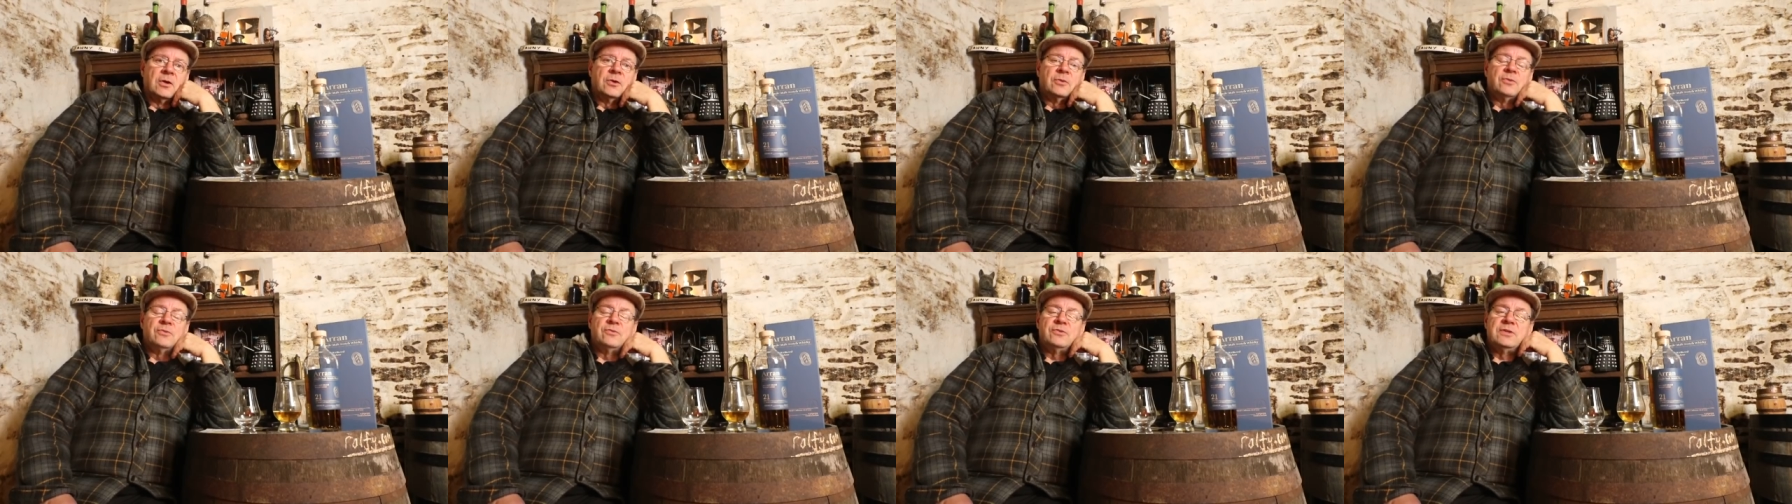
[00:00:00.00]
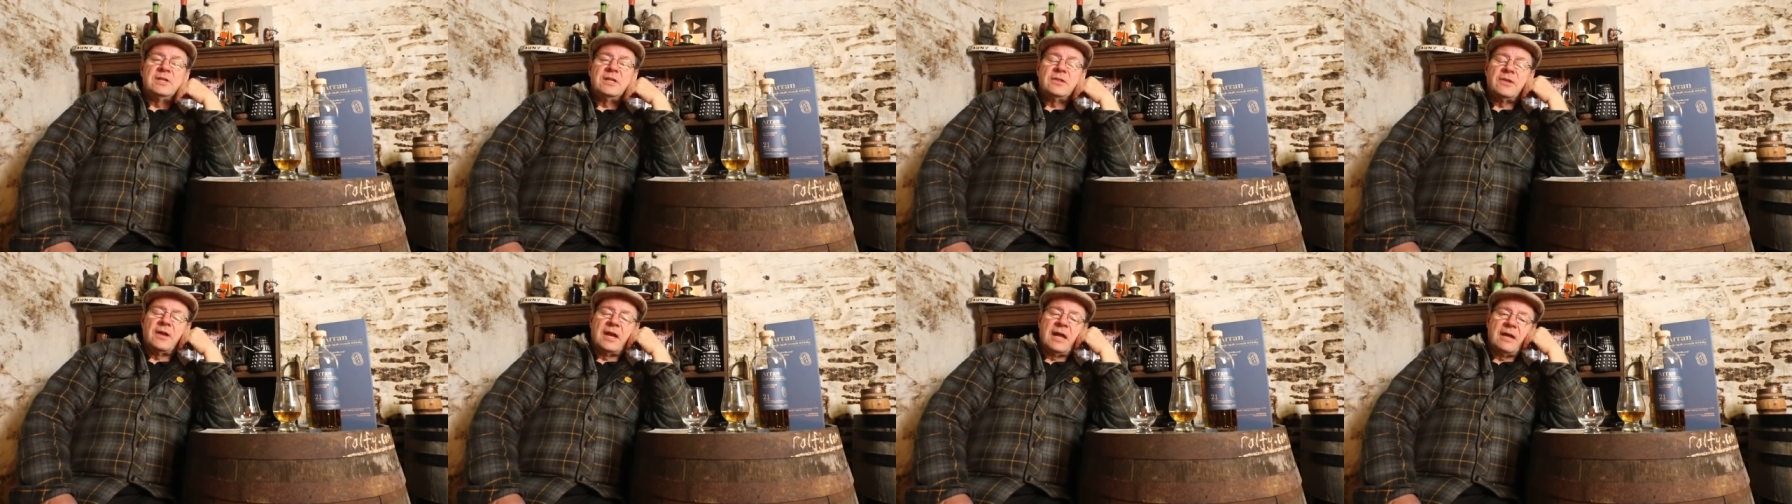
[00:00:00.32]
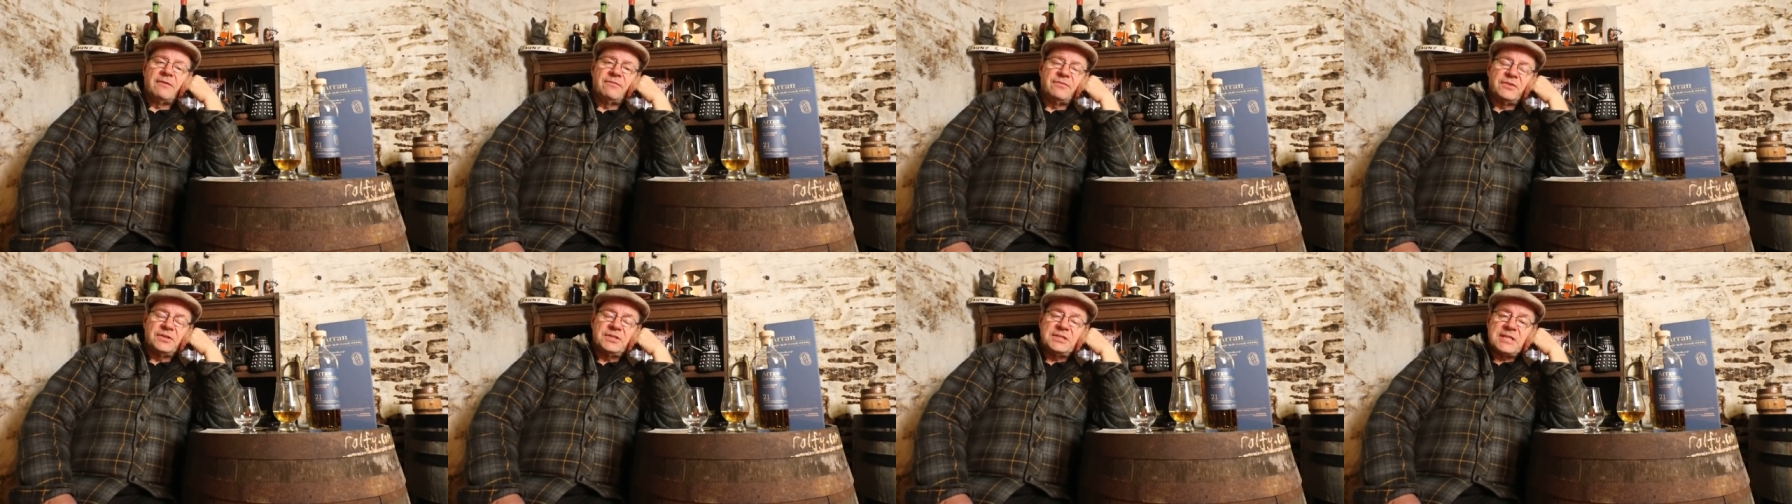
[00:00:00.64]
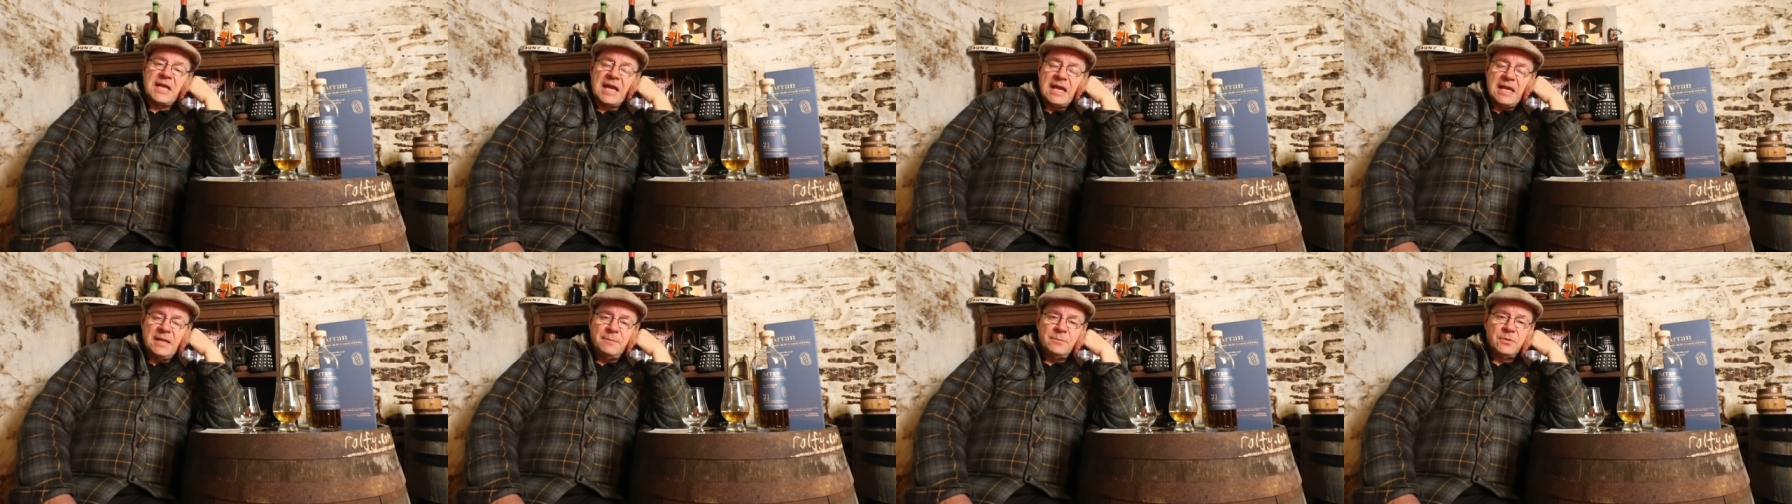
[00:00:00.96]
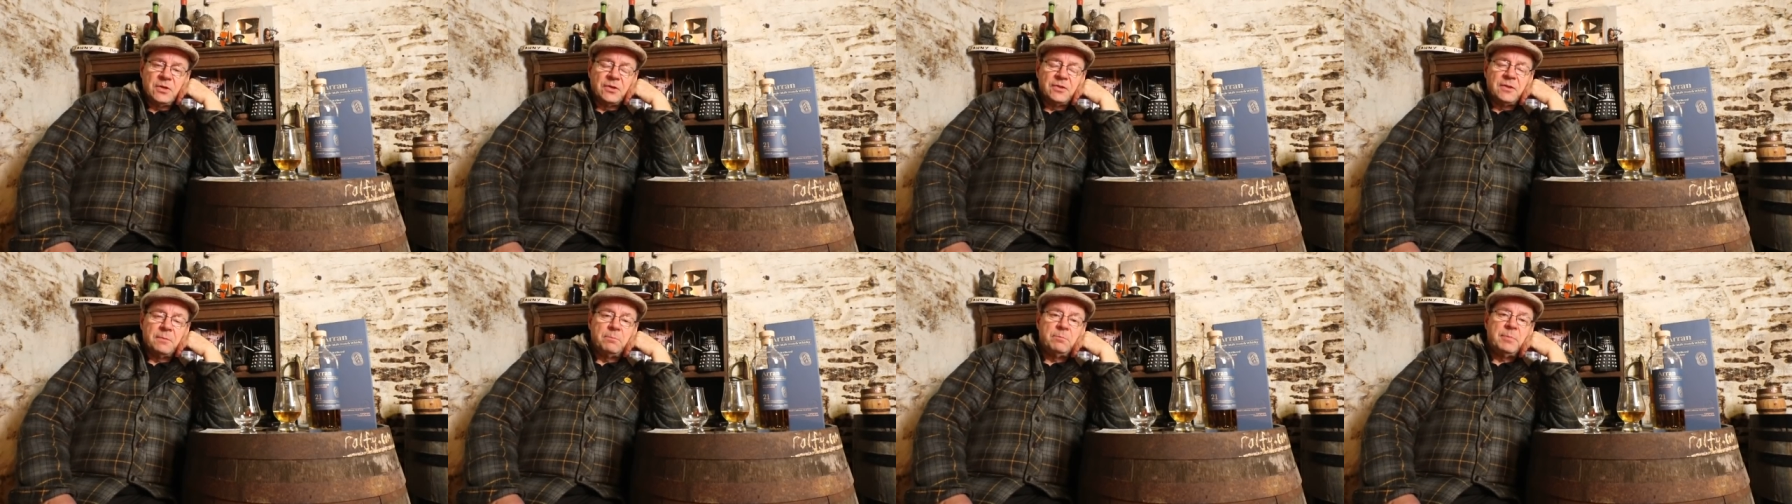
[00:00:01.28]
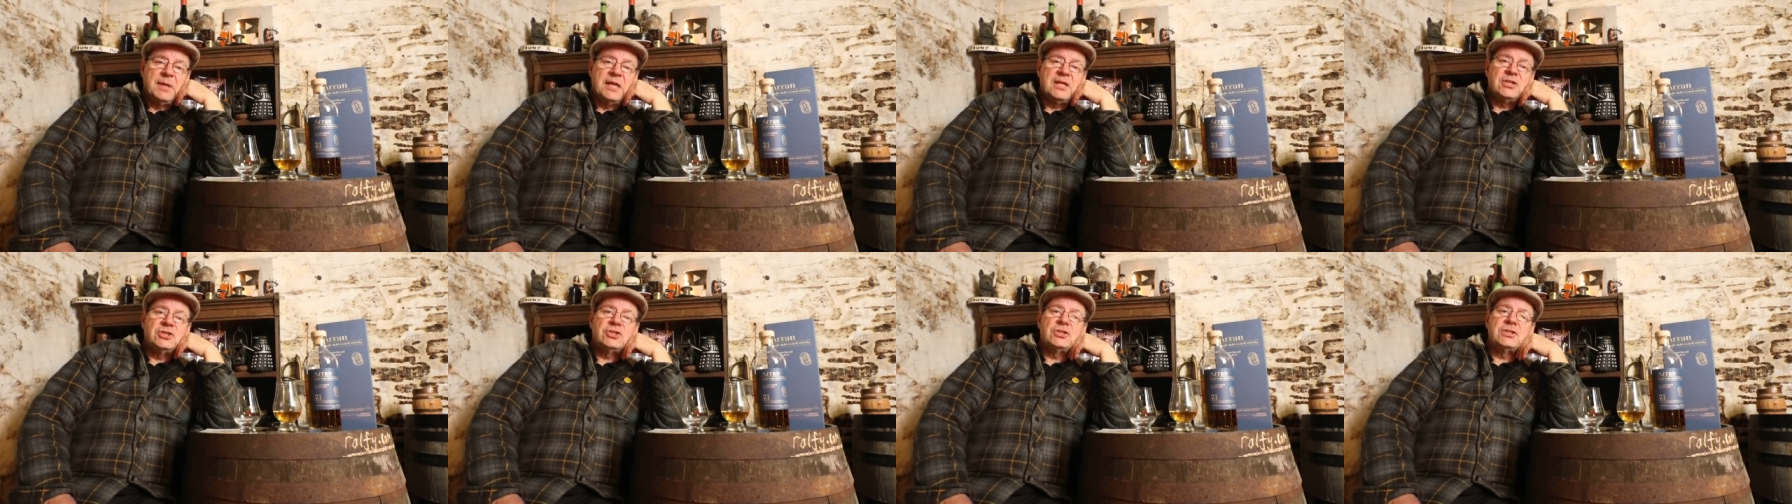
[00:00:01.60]
who neither have the time nor the
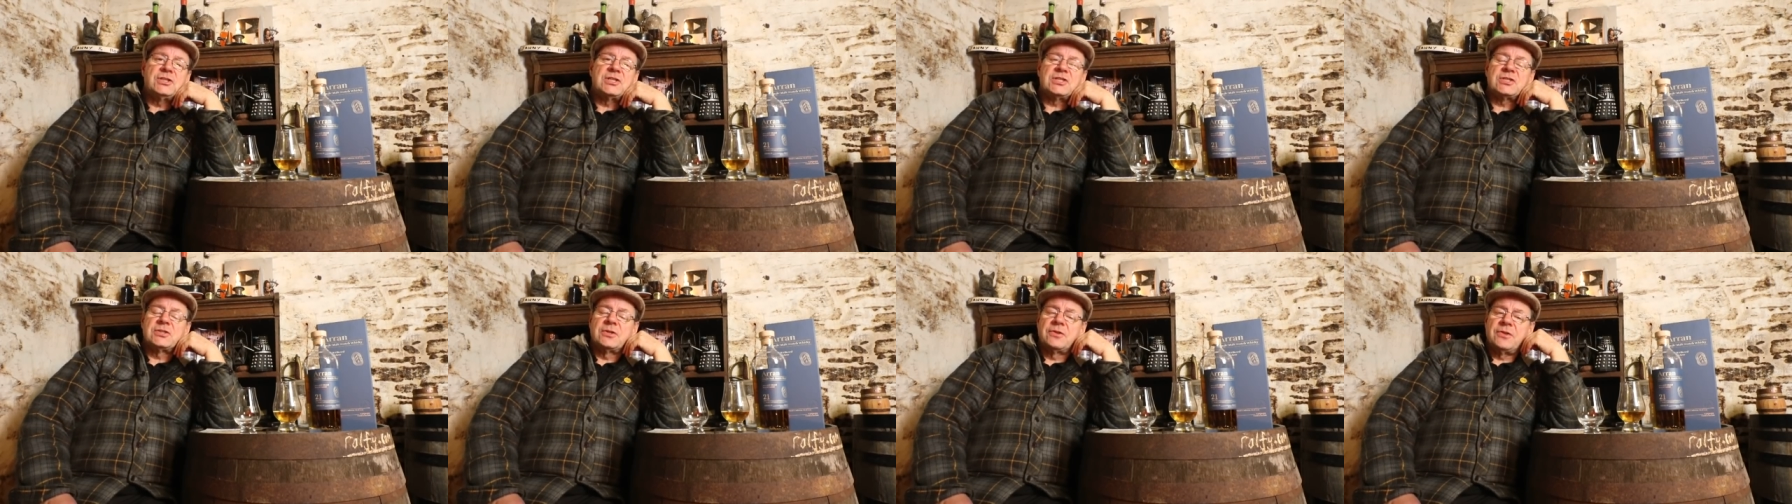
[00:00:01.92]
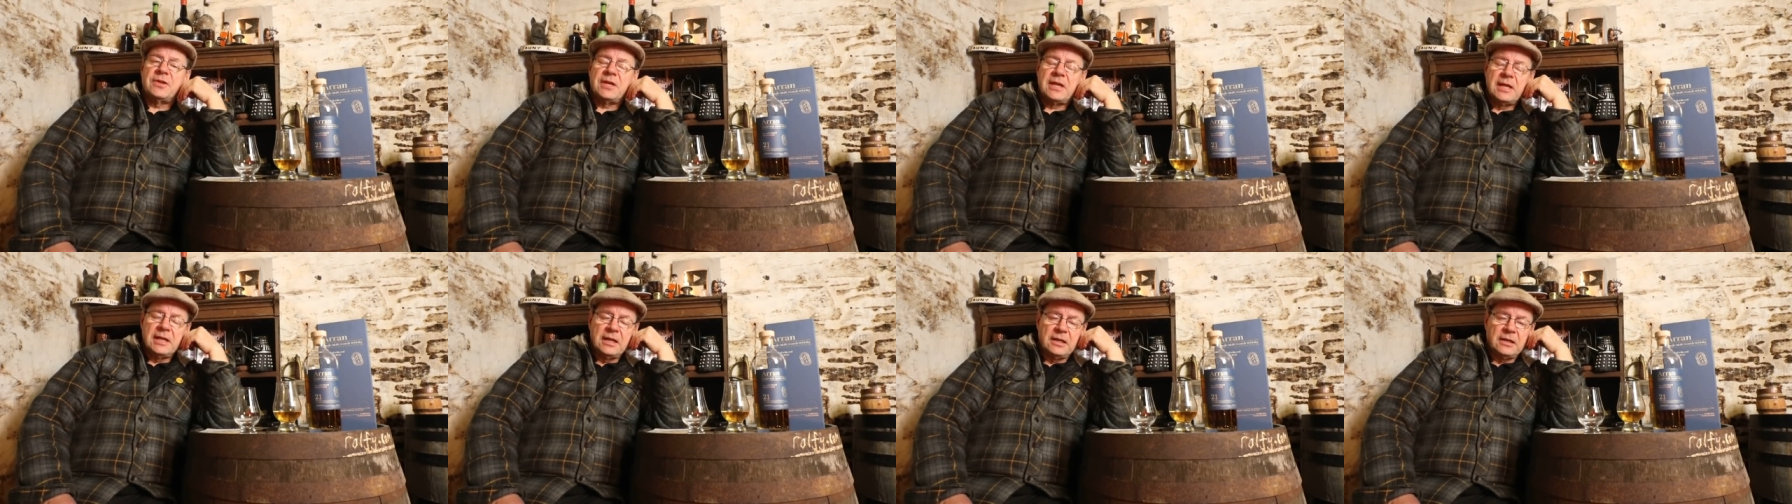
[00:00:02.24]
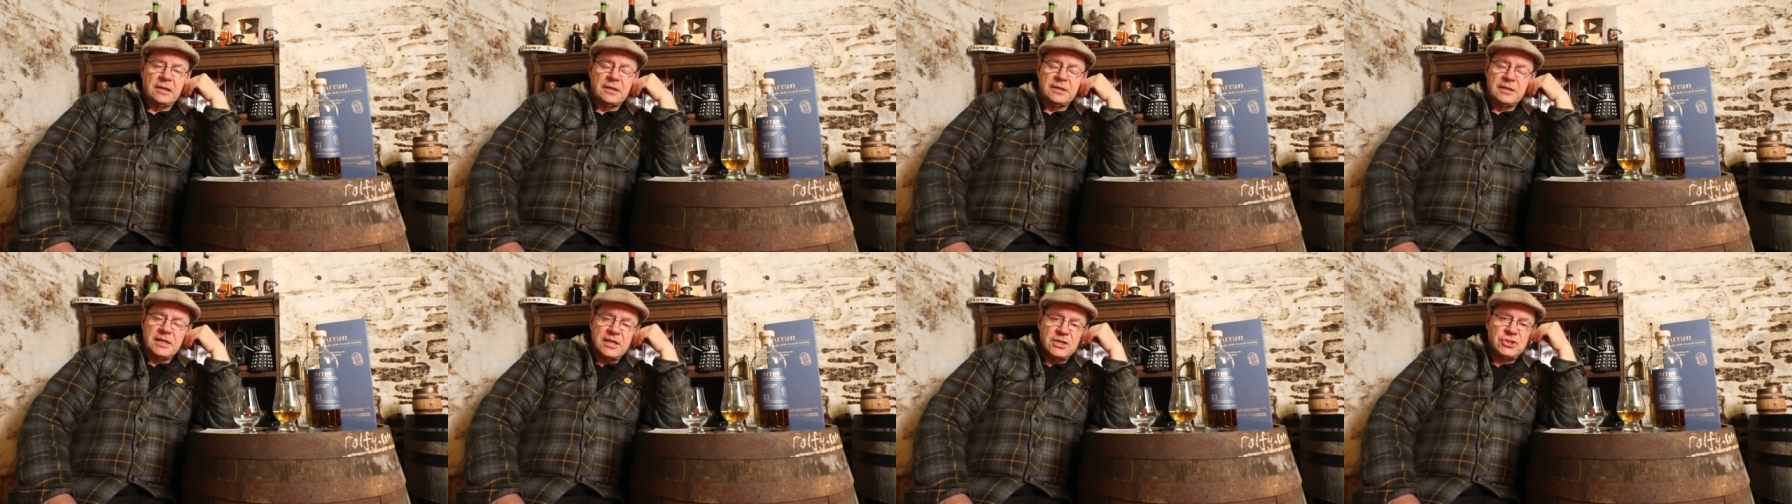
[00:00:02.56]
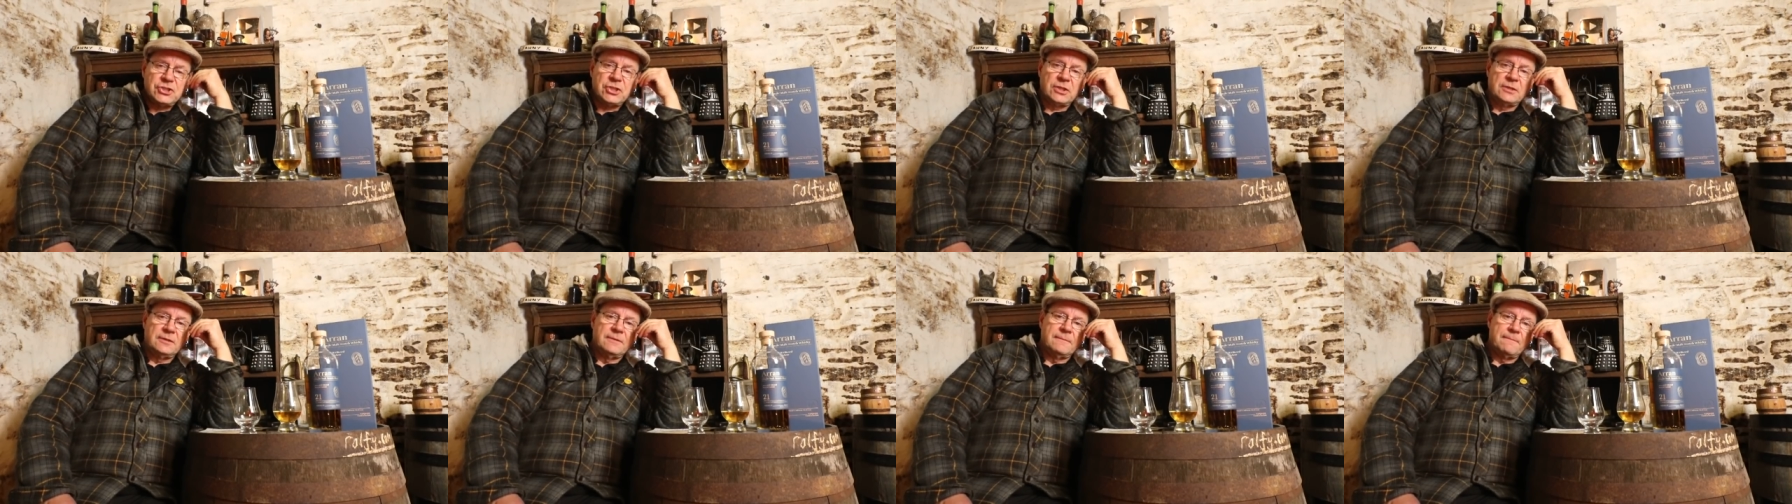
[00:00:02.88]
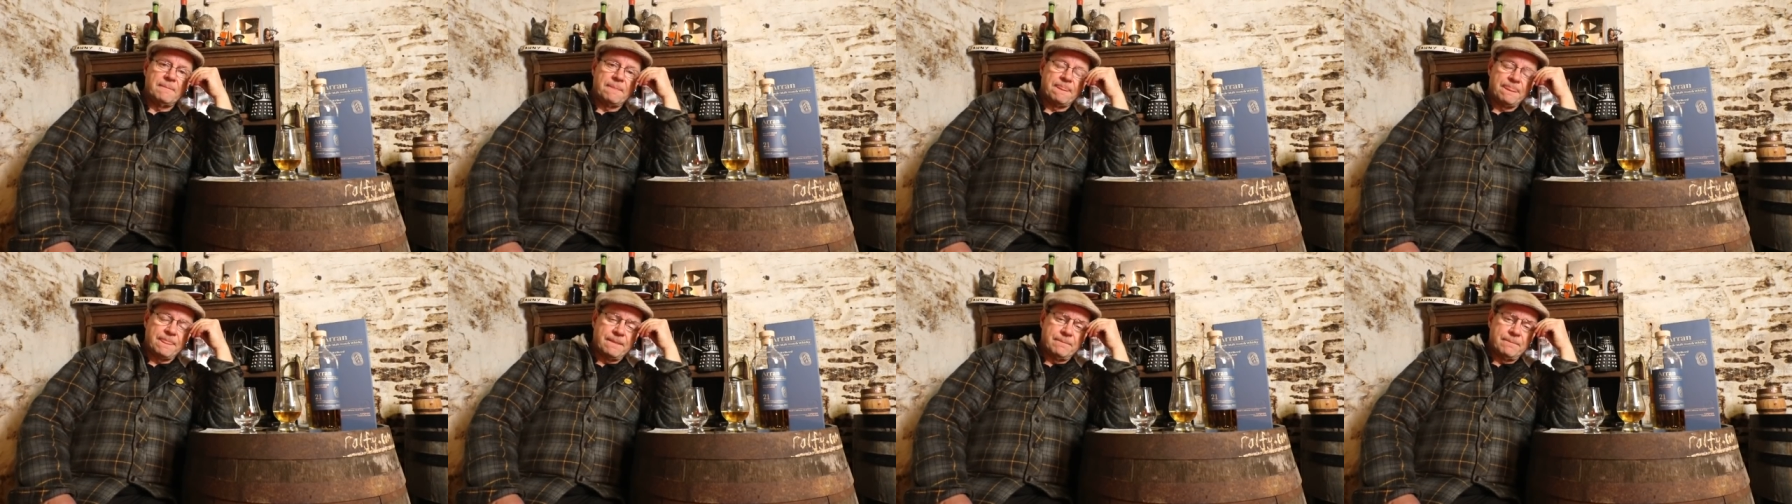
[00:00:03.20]
patience nor the inclination